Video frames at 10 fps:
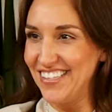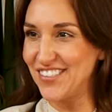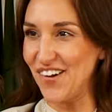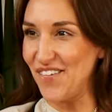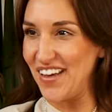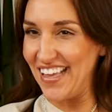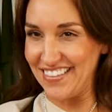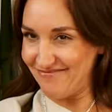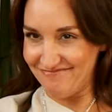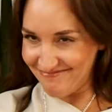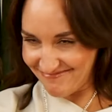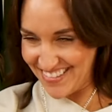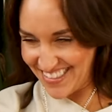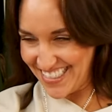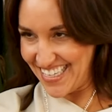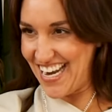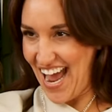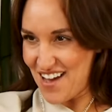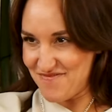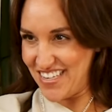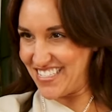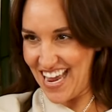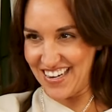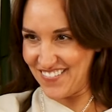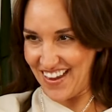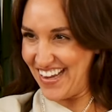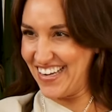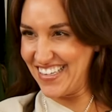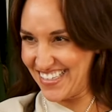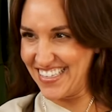So it happened anyway.